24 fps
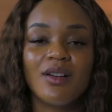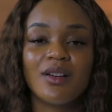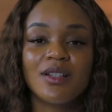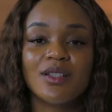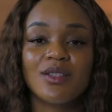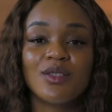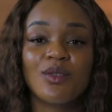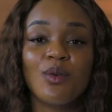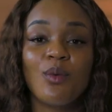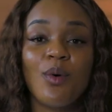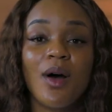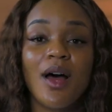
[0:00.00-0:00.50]

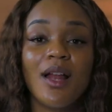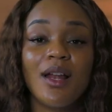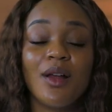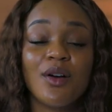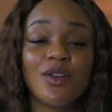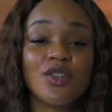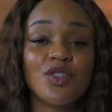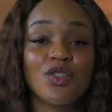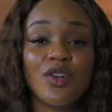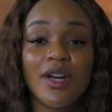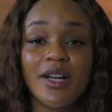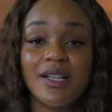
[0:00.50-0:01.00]
So while I
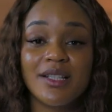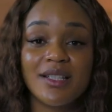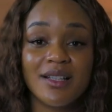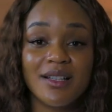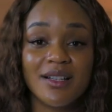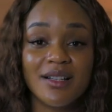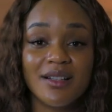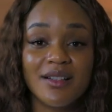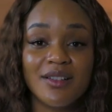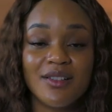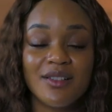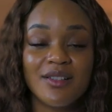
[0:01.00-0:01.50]
was trying
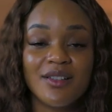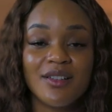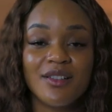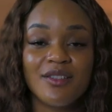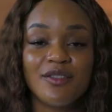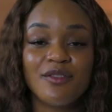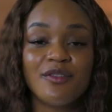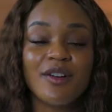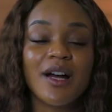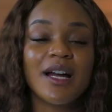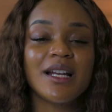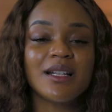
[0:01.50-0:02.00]
to
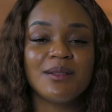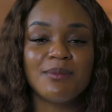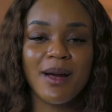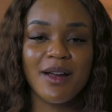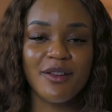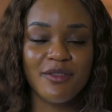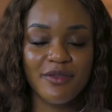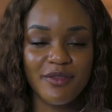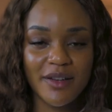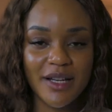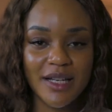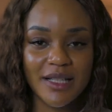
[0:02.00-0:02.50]
find my
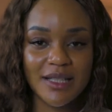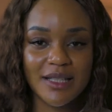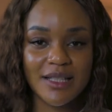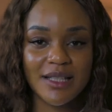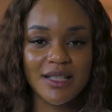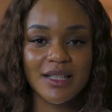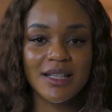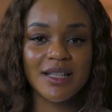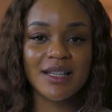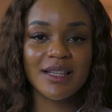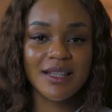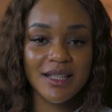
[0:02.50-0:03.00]
fate,
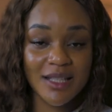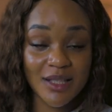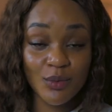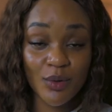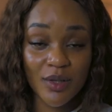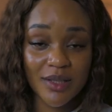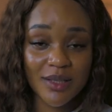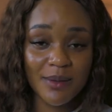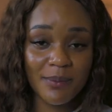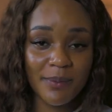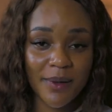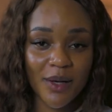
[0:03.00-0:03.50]
this
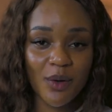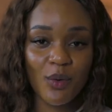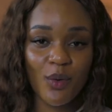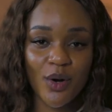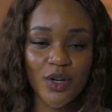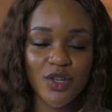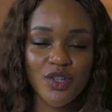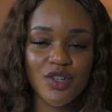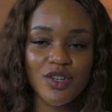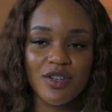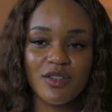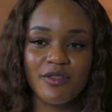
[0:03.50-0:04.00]
was a big
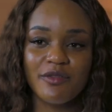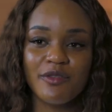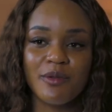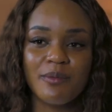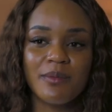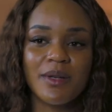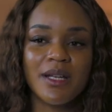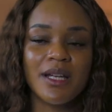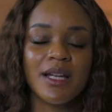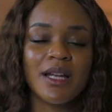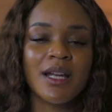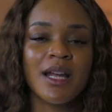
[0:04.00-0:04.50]
question for
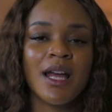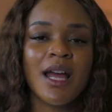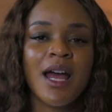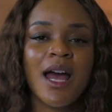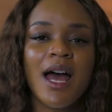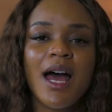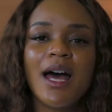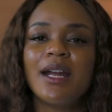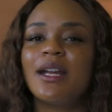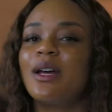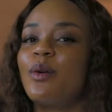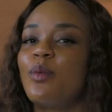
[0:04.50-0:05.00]
me.
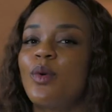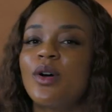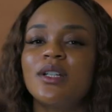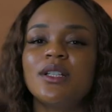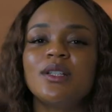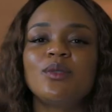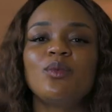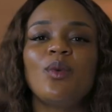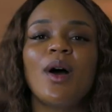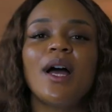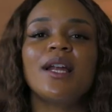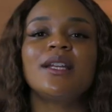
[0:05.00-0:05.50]
And I
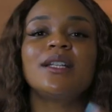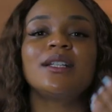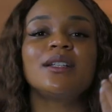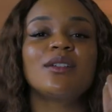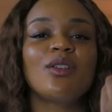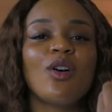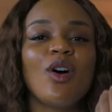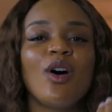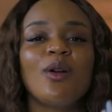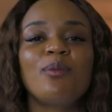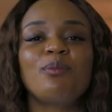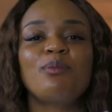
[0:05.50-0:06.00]
wondered, why did
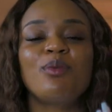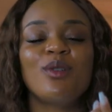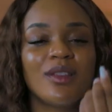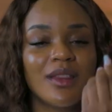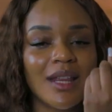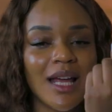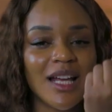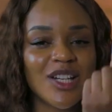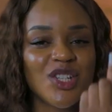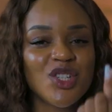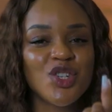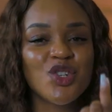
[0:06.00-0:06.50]
God put
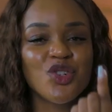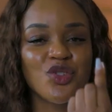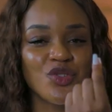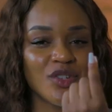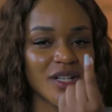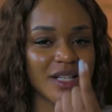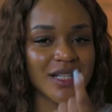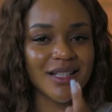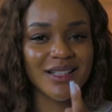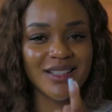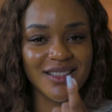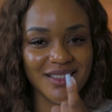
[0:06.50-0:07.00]
that
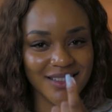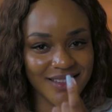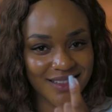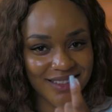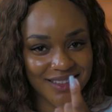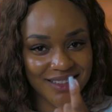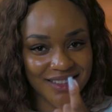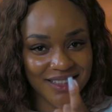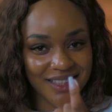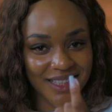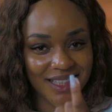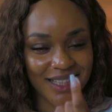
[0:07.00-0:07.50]
tree
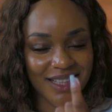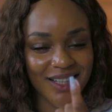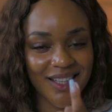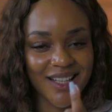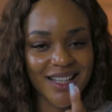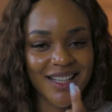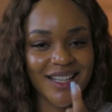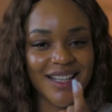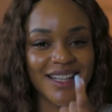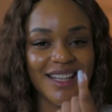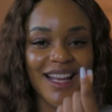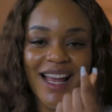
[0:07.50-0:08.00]

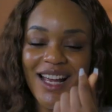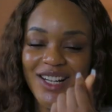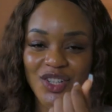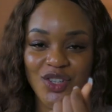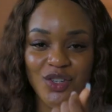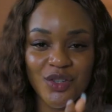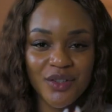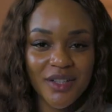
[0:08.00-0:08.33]
of